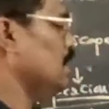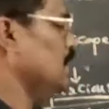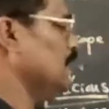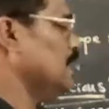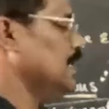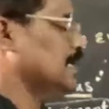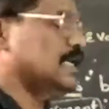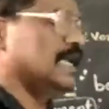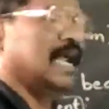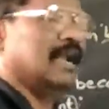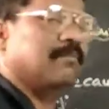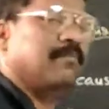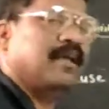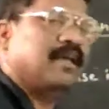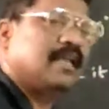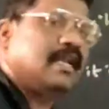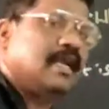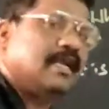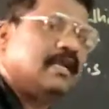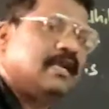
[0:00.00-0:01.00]
It can be
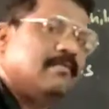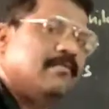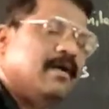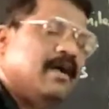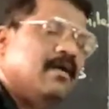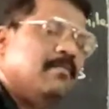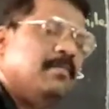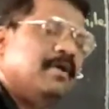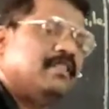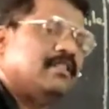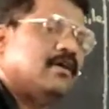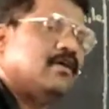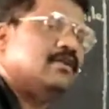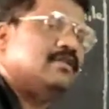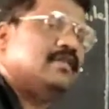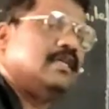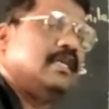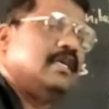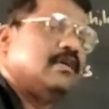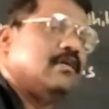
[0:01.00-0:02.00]
created by
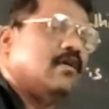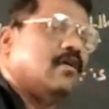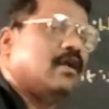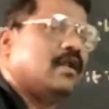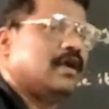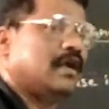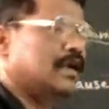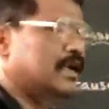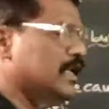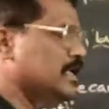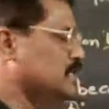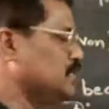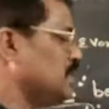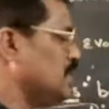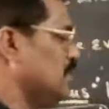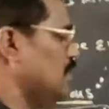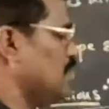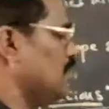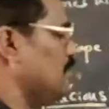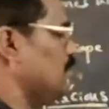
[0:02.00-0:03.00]
methogenic
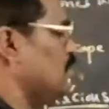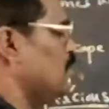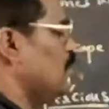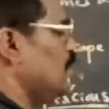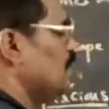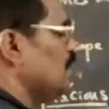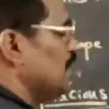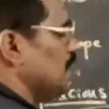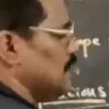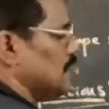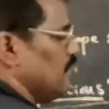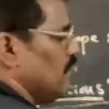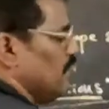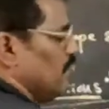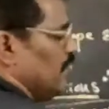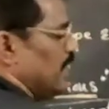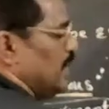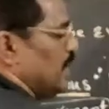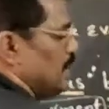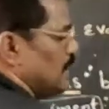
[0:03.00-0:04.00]
organism
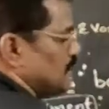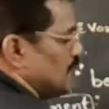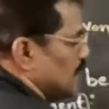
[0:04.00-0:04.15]
where it is